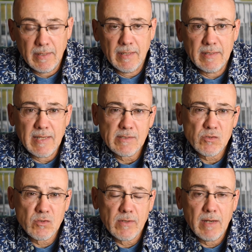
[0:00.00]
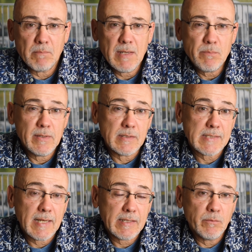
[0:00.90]
and the extra ground might be
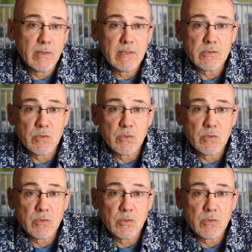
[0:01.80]
exactly what this